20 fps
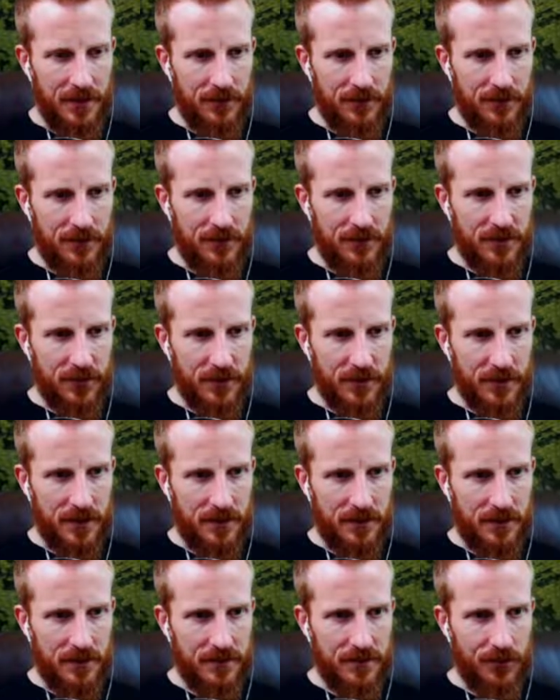We'll see if we
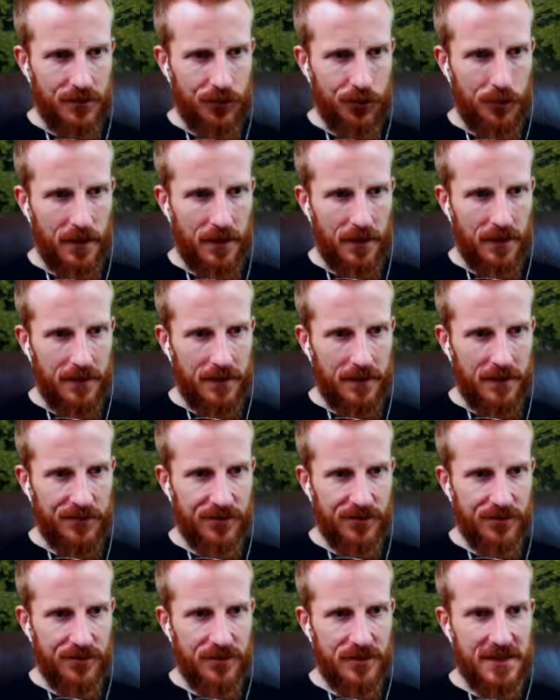can zoom in on
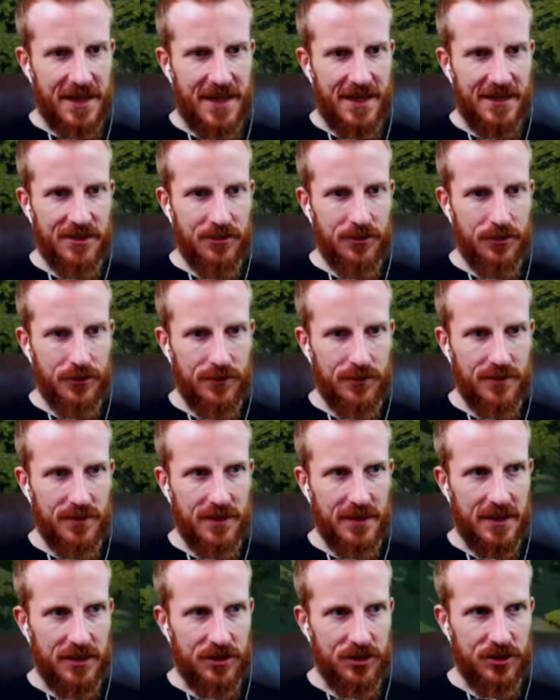this. So 10 tools
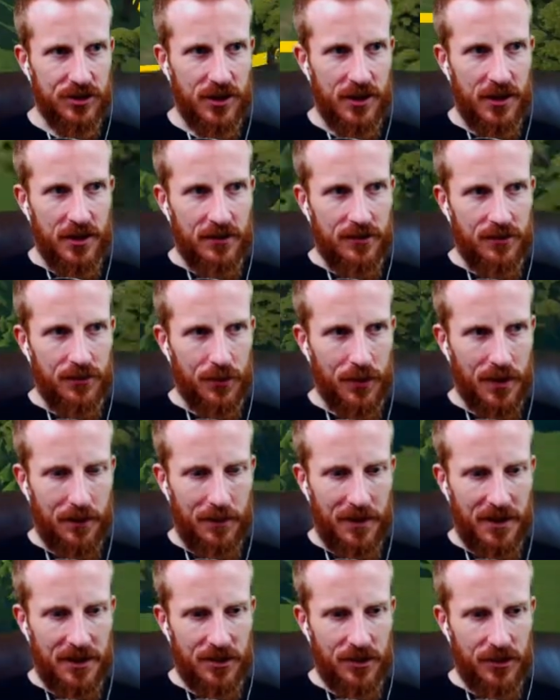each. So we're going
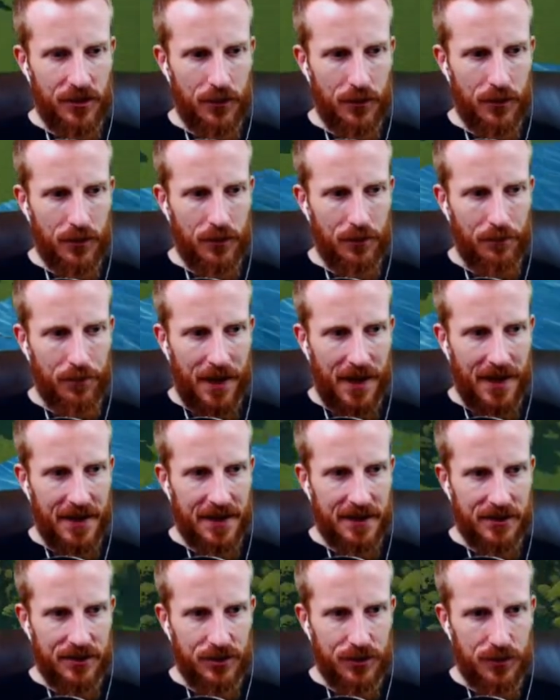to make sure that we're
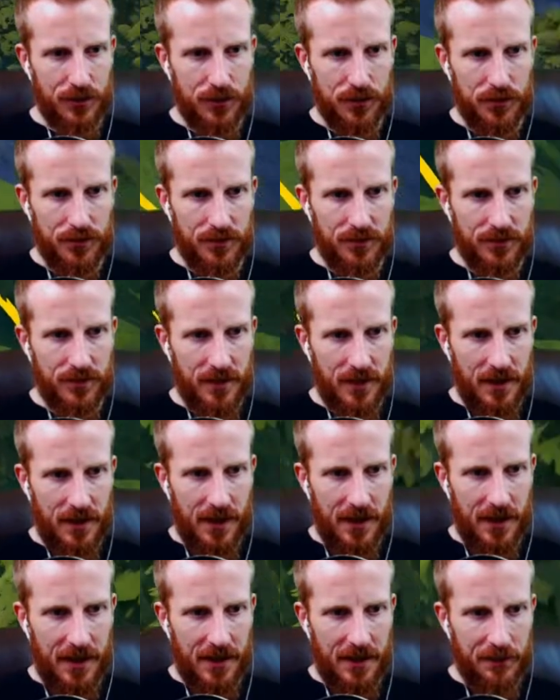buying tools,
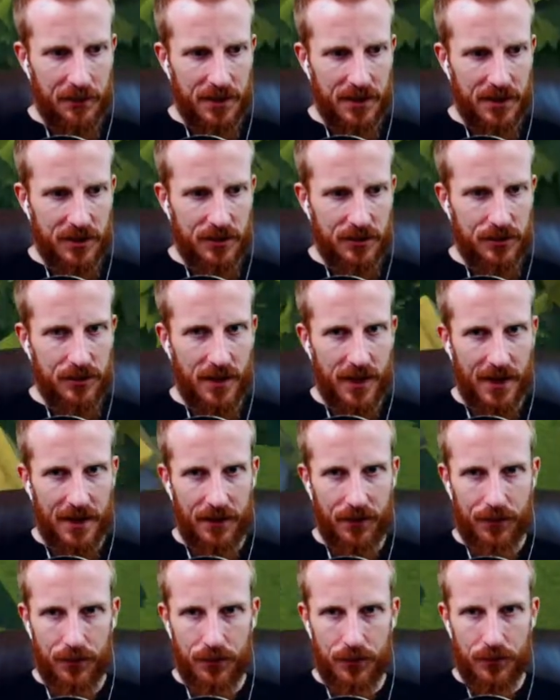and we can do
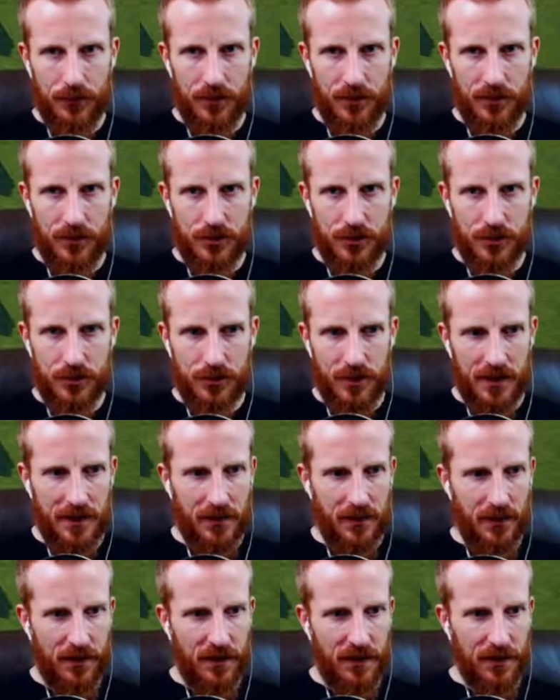that through the
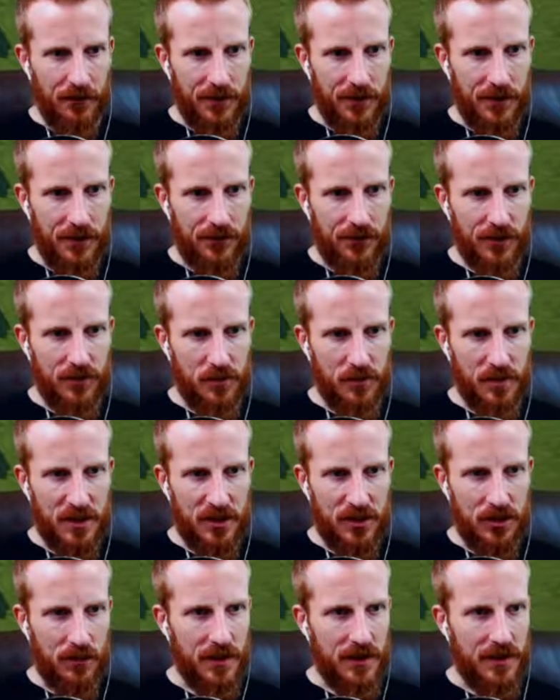trade thing. We also have to make
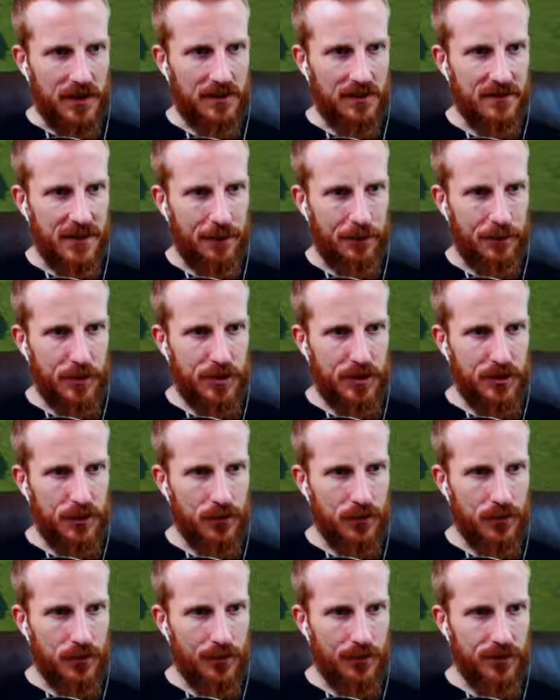sure we accept
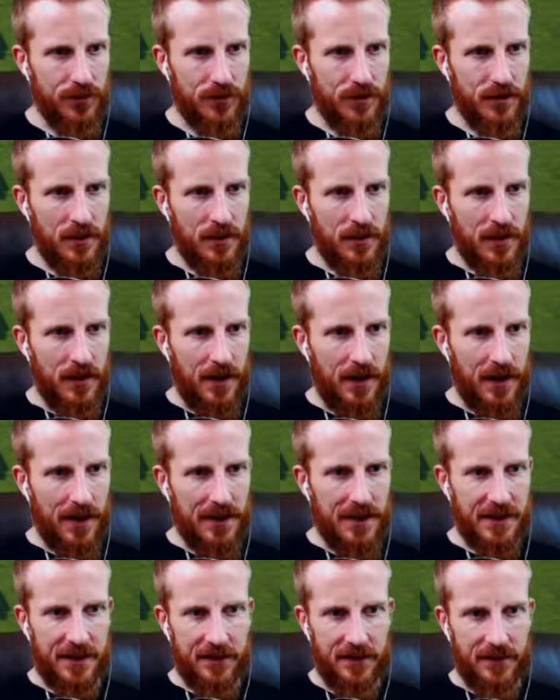tools
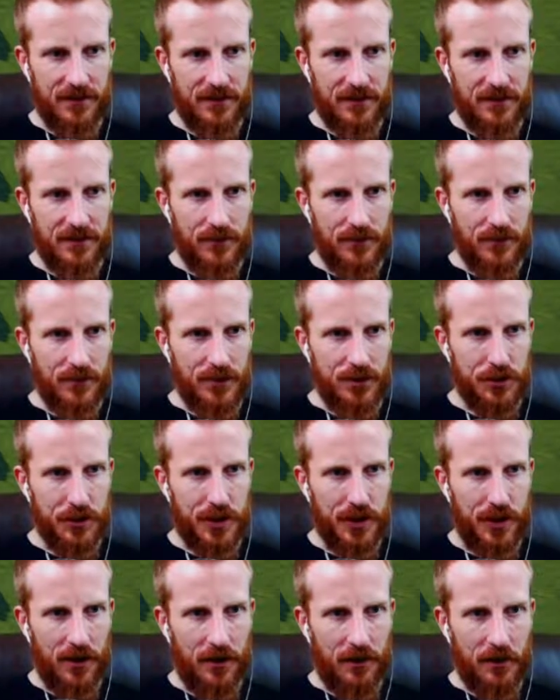here, which
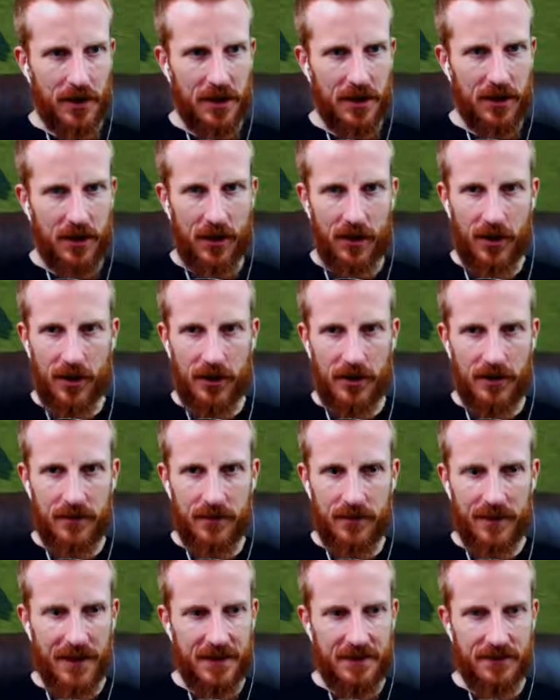we already are.
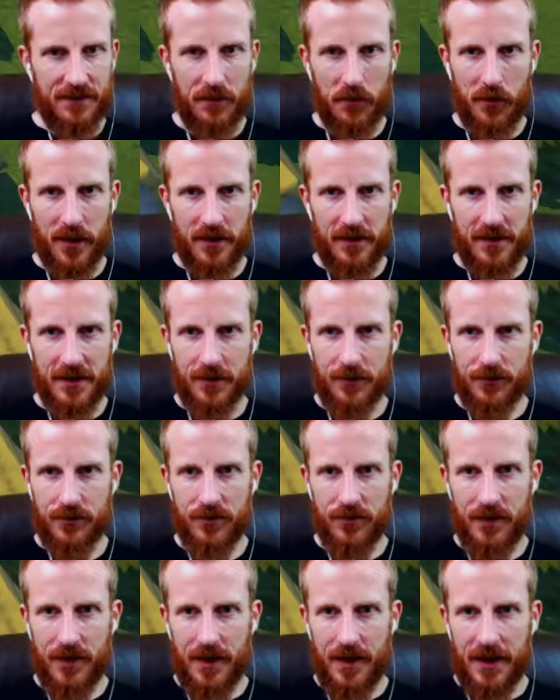That is the
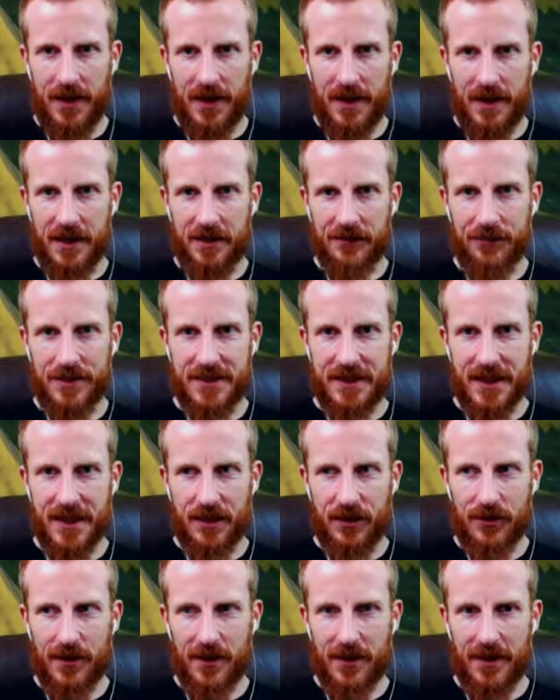warehouse. And if we take
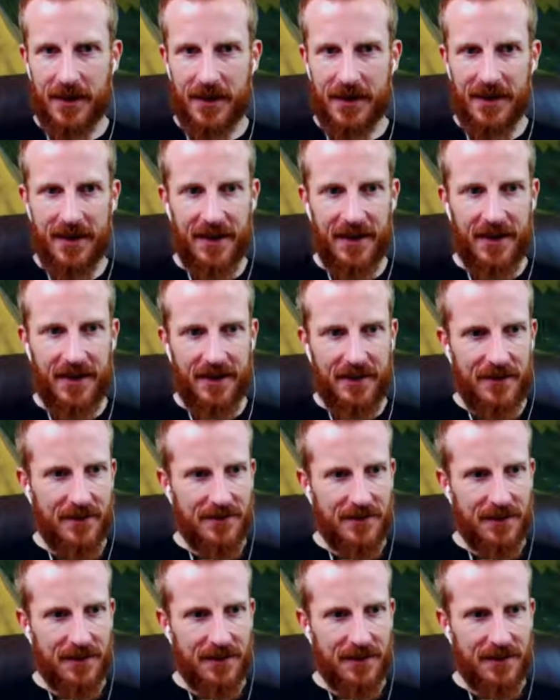a look here,